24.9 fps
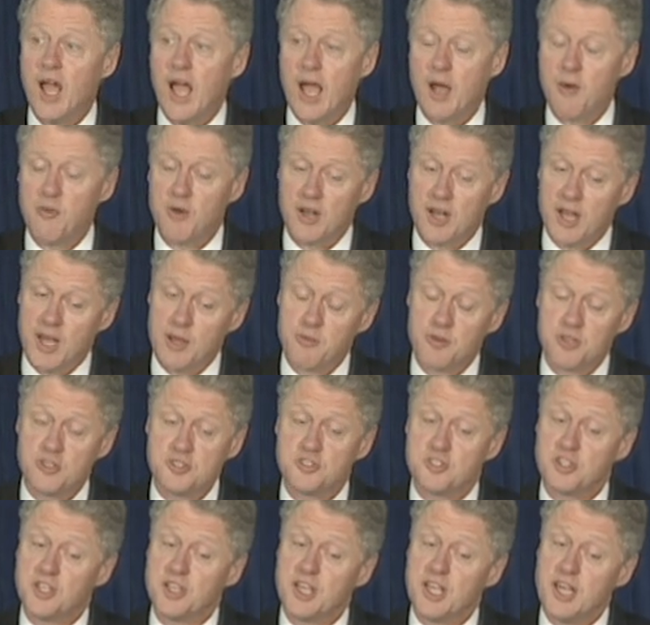and will enable
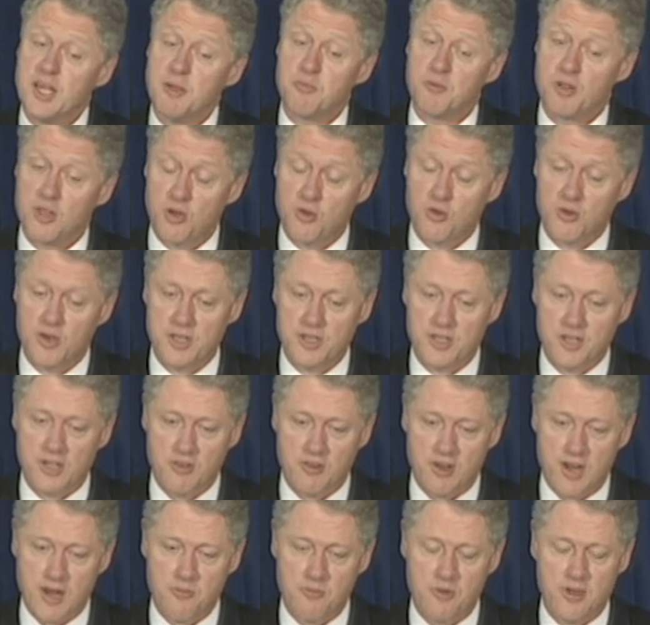us to keep lowering the
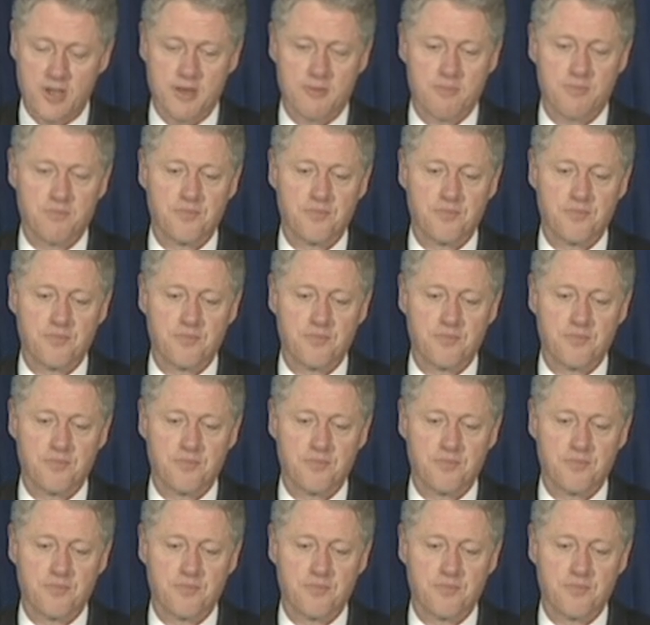crime rate.